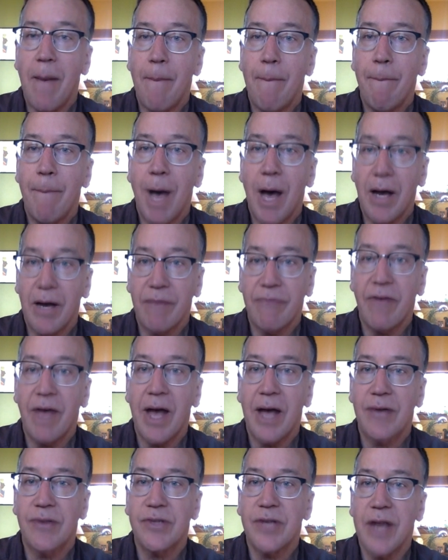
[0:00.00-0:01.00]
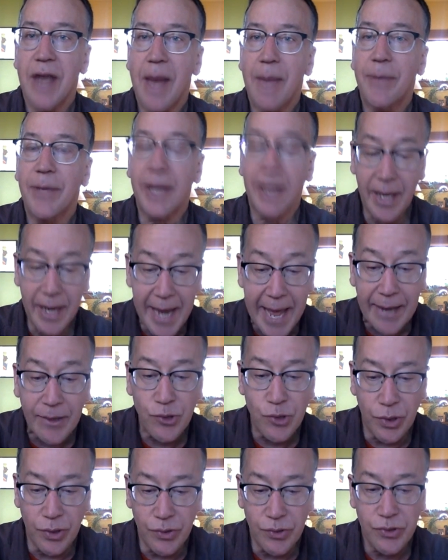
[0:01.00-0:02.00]
modify synaptic
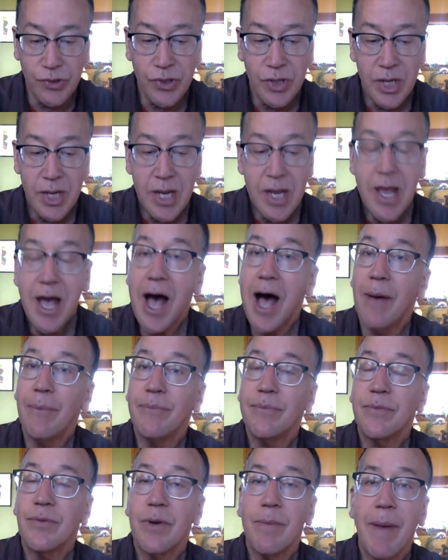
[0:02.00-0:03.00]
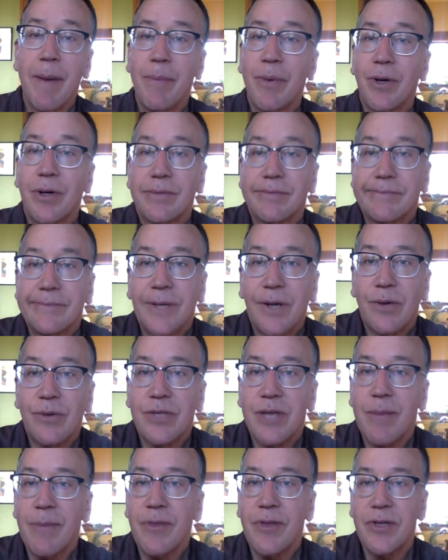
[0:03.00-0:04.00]
connections. Remember,
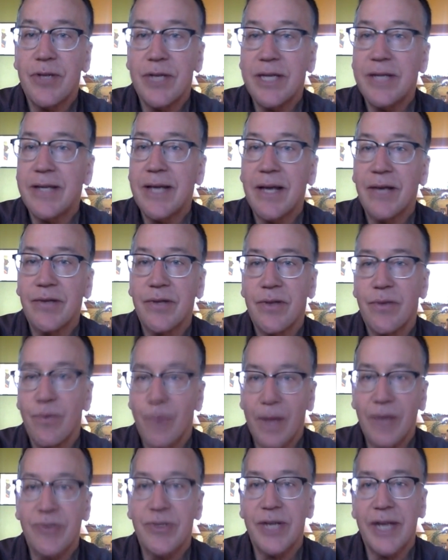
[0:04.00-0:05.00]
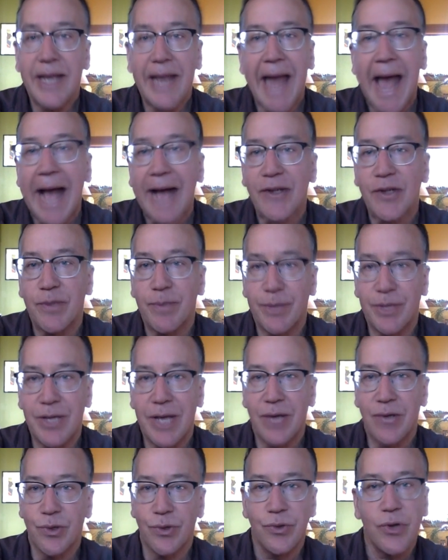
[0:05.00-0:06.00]
some of the details of the resting and action
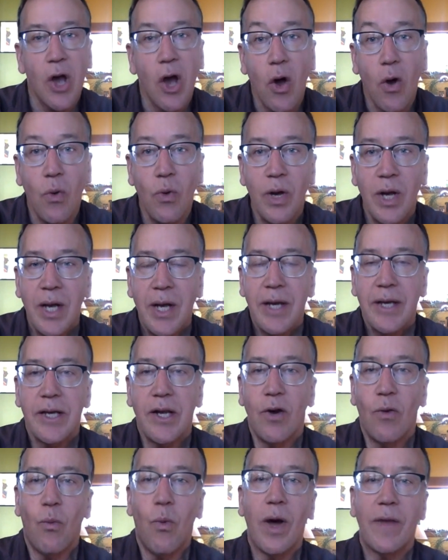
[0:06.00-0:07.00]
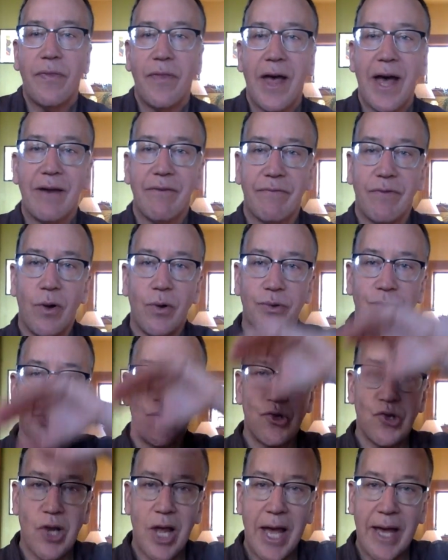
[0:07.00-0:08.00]
potential. Know, what that
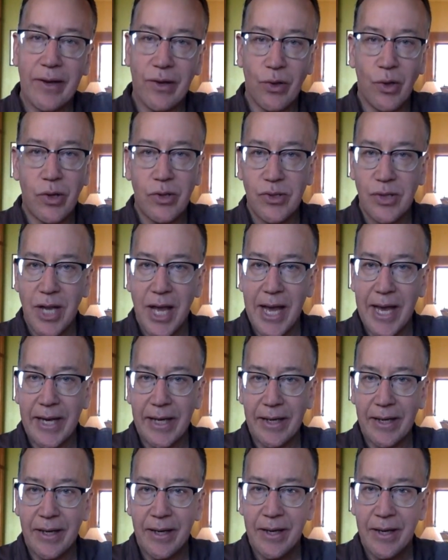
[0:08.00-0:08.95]
voltage line looks like.